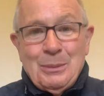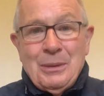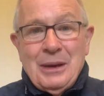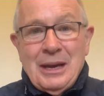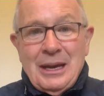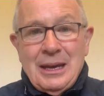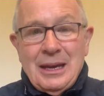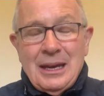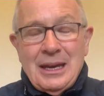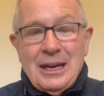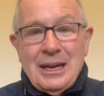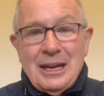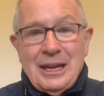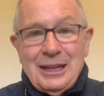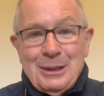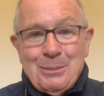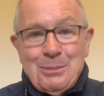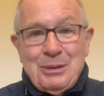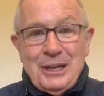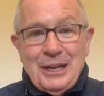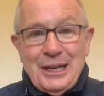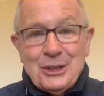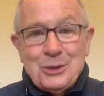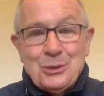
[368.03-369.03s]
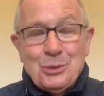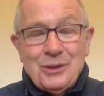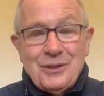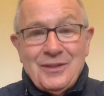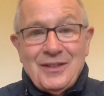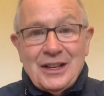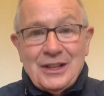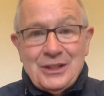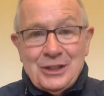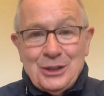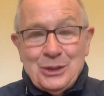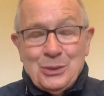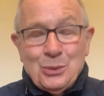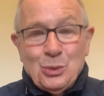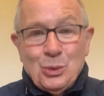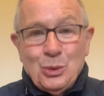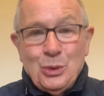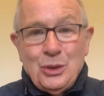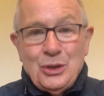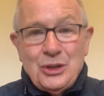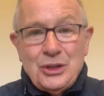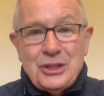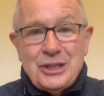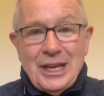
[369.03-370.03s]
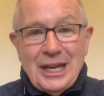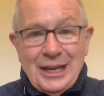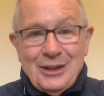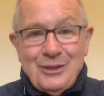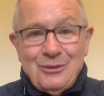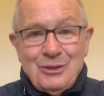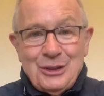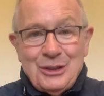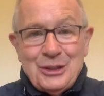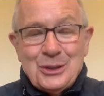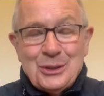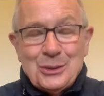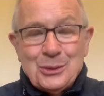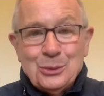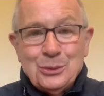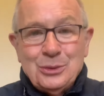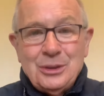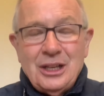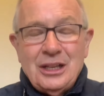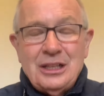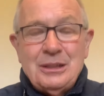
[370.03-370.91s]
the players would have gone to the one secondary school,